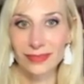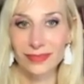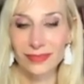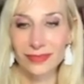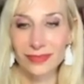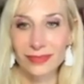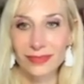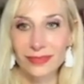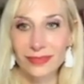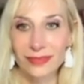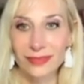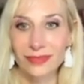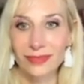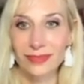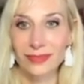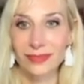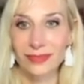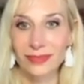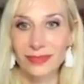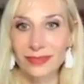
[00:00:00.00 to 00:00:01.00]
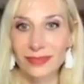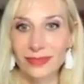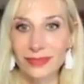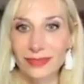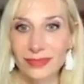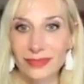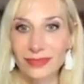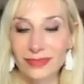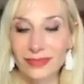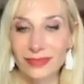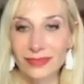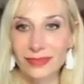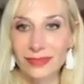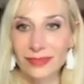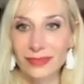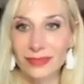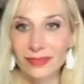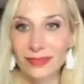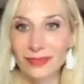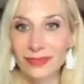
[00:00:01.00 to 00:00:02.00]

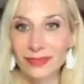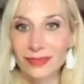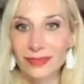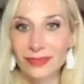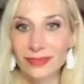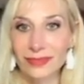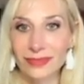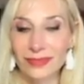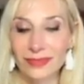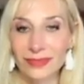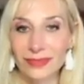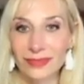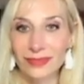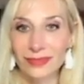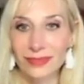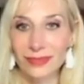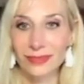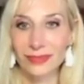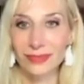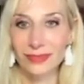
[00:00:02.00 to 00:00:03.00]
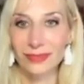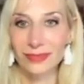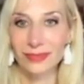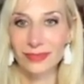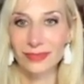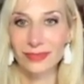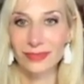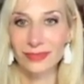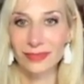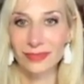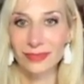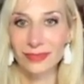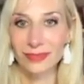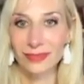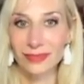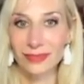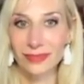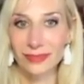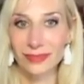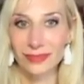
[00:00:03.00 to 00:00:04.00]

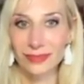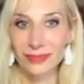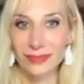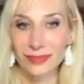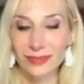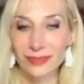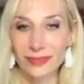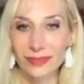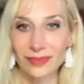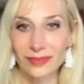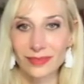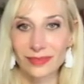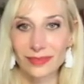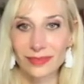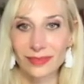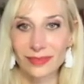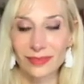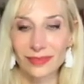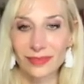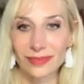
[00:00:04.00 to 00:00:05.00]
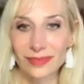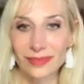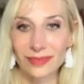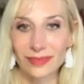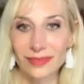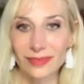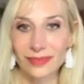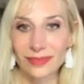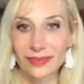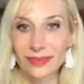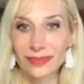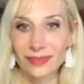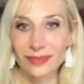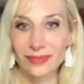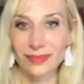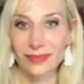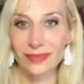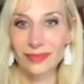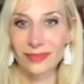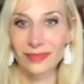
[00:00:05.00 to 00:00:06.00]

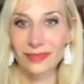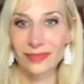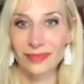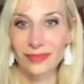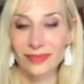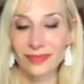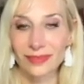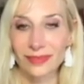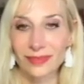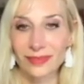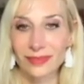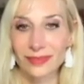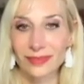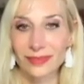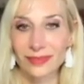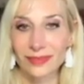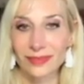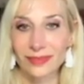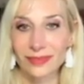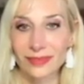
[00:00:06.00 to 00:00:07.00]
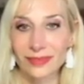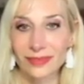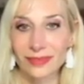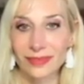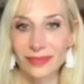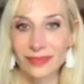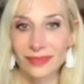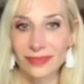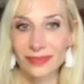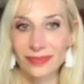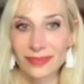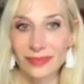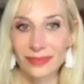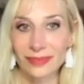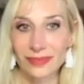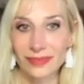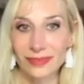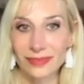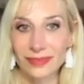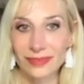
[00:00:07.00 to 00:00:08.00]
[no speech]